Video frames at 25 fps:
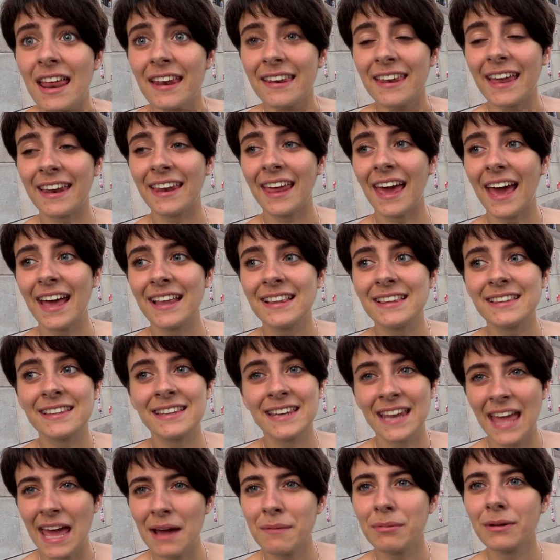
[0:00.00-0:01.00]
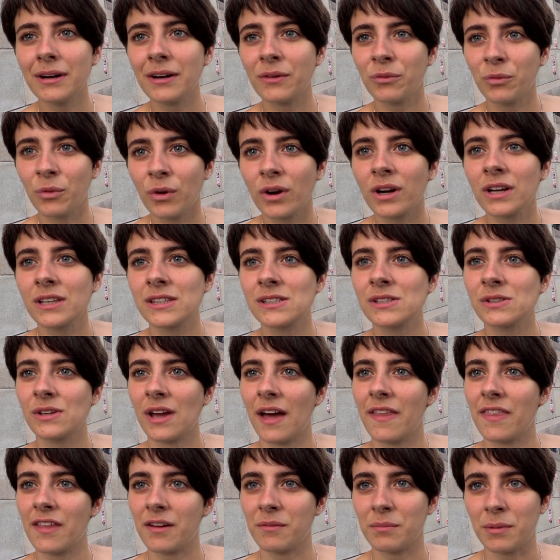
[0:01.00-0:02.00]
that had never worked
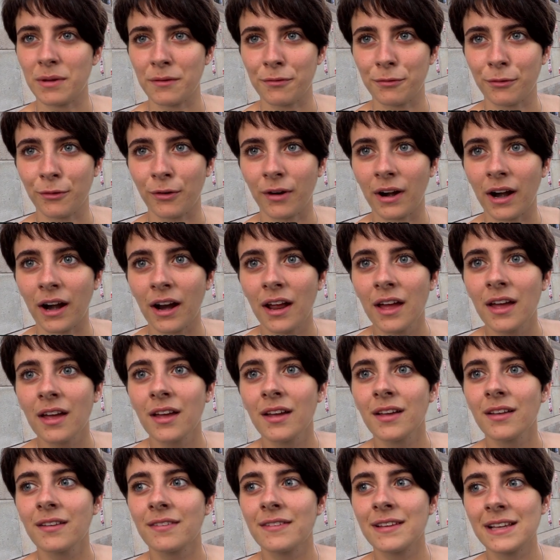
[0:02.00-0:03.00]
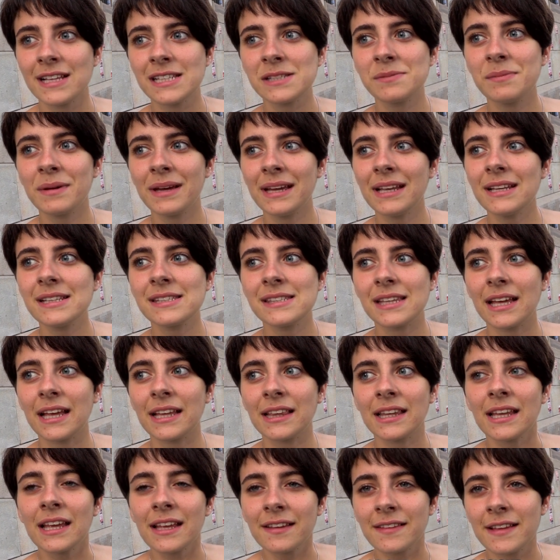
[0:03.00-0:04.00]
together before. This means that
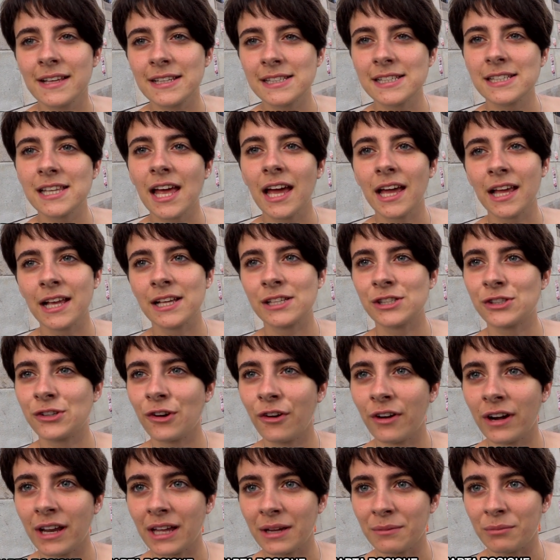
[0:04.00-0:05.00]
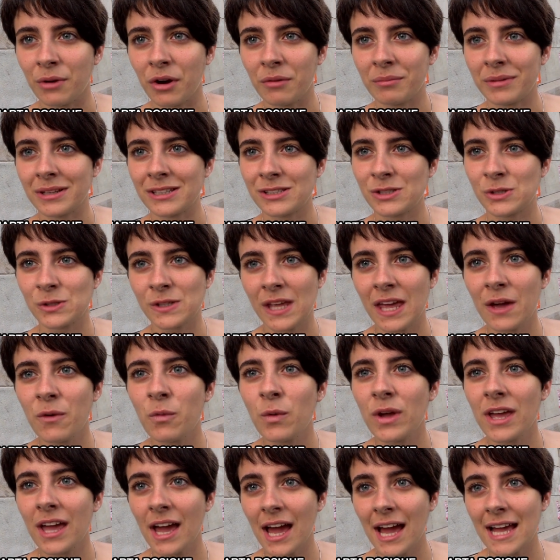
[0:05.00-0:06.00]
this is a historic moment. Today
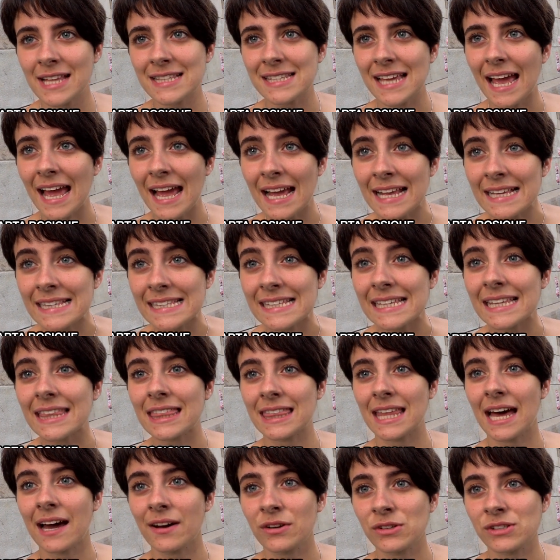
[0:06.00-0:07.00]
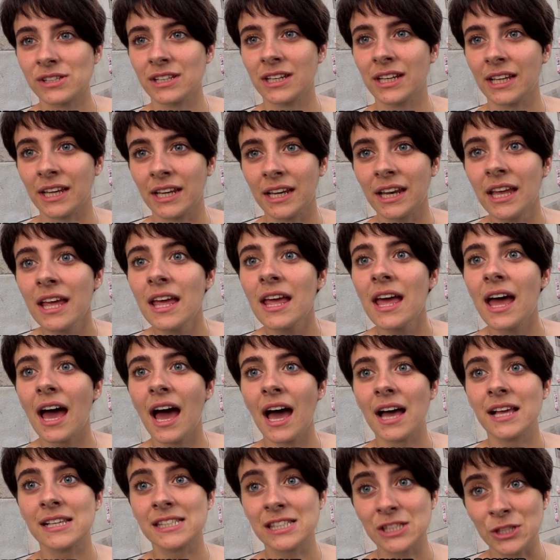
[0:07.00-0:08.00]
we had 80,000
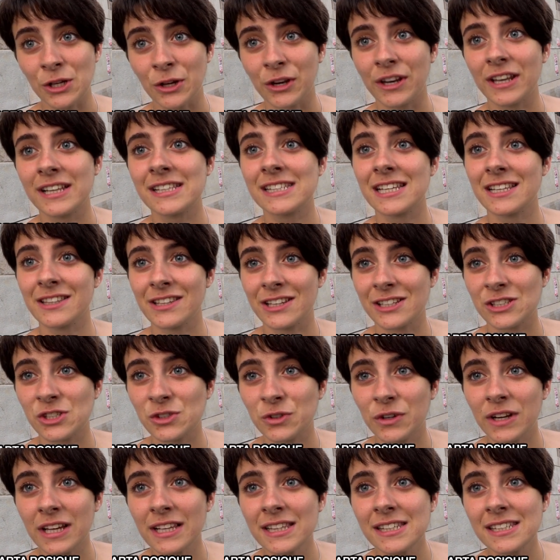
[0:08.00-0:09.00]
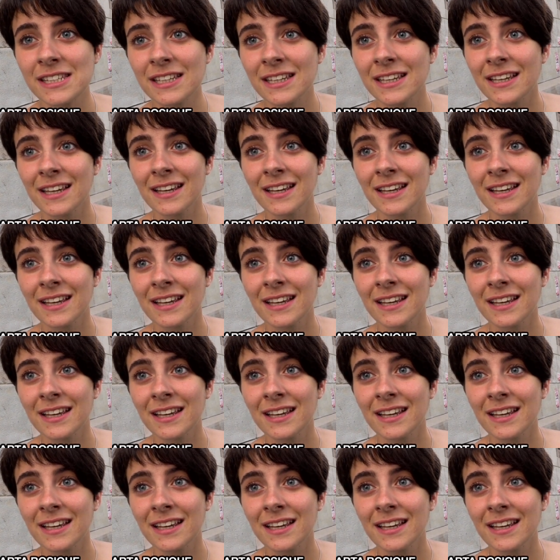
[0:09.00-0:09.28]
uh, students in the streets.